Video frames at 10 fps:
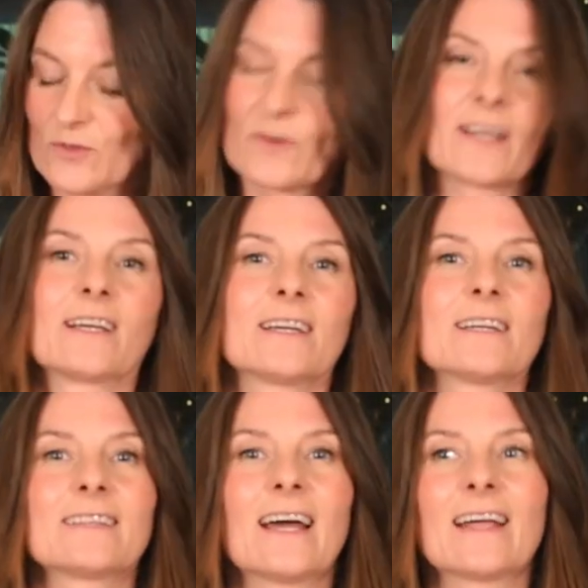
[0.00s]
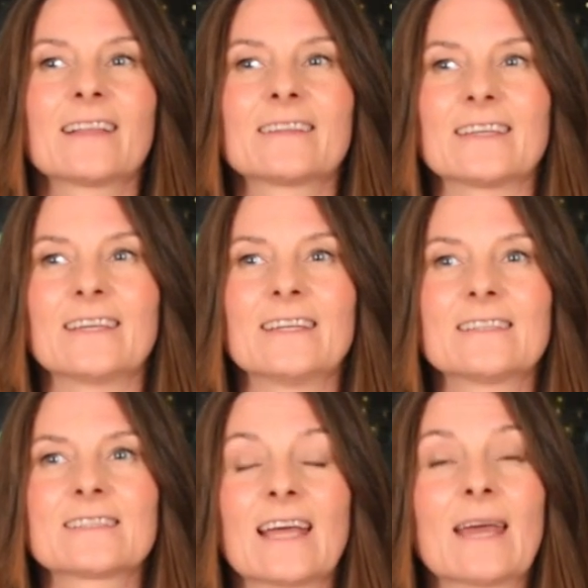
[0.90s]
drink that
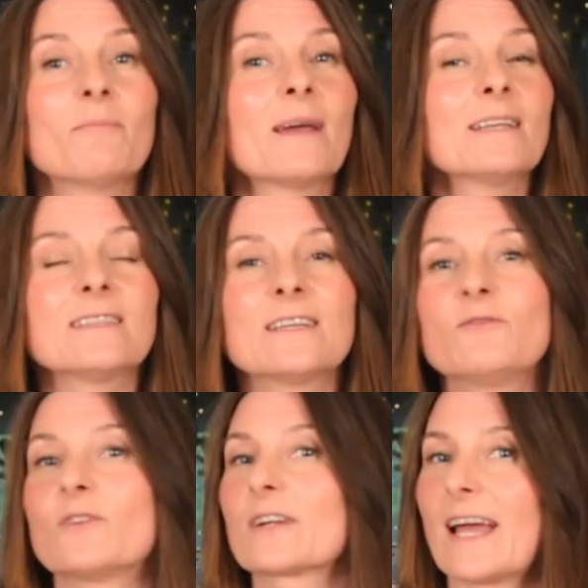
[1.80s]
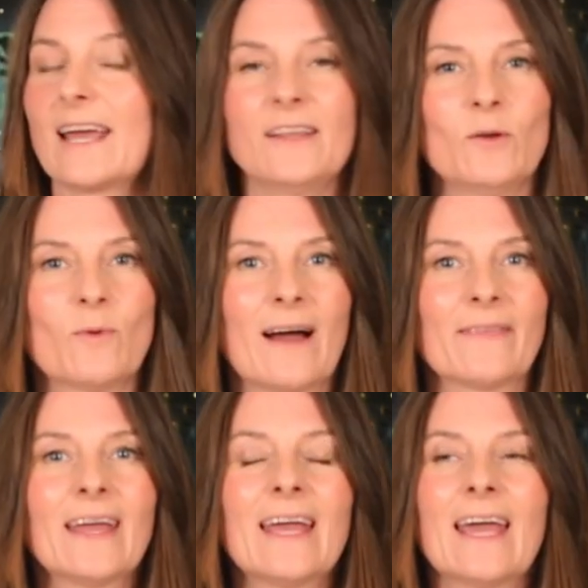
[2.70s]
it's amazing for anyone,